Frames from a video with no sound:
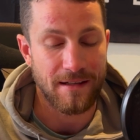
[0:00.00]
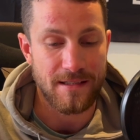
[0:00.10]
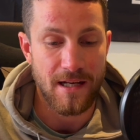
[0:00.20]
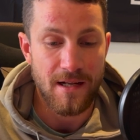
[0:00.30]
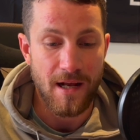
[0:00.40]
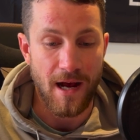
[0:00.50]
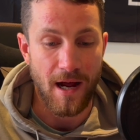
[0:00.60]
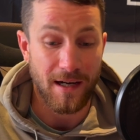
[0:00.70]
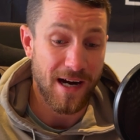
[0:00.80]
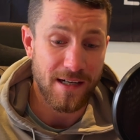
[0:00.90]
And
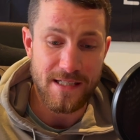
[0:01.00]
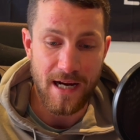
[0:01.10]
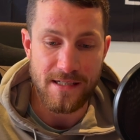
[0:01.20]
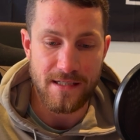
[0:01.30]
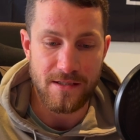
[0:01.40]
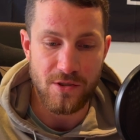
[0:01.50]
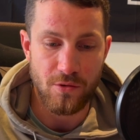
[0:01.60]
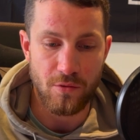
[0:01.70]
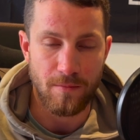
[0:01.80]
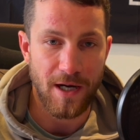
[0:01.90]
it kind of ties
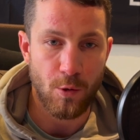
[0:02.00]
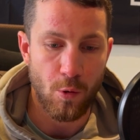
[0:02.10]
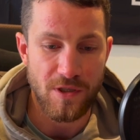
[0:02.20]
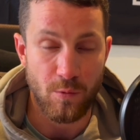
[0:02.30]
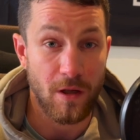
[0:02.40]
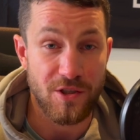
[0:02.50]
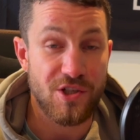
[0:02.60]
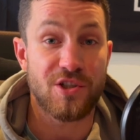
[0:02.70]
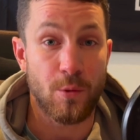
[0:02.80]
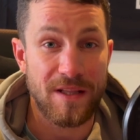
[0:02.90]
into my quote as well, as
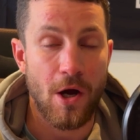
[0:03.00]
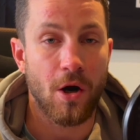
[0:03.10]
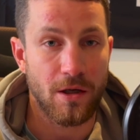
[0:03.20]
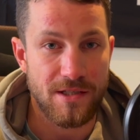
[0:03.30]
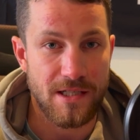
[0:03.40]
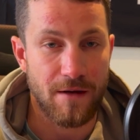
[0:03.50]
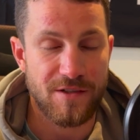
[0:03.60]
just doing the hard stuff.